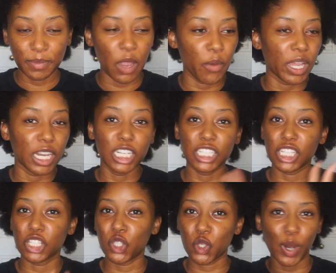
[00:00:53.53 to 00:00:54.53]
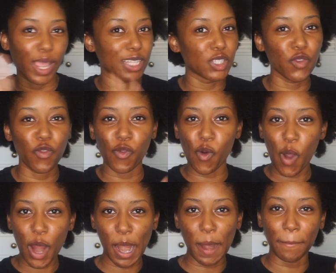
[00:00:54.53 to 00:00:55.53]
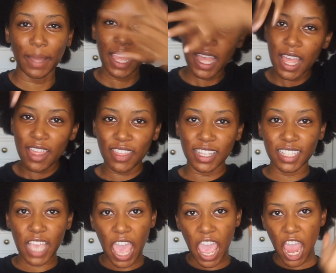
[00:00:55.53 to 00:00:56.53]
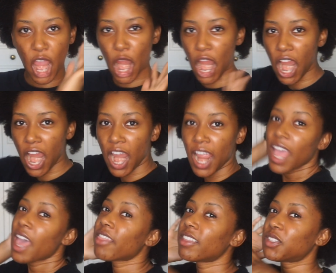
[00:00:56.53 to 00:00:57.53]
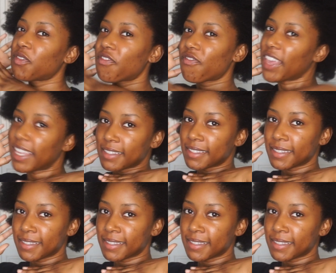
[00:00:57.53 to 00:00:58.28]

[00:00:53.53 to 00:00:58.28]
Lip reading: And we're gonna just transform this hair and this face.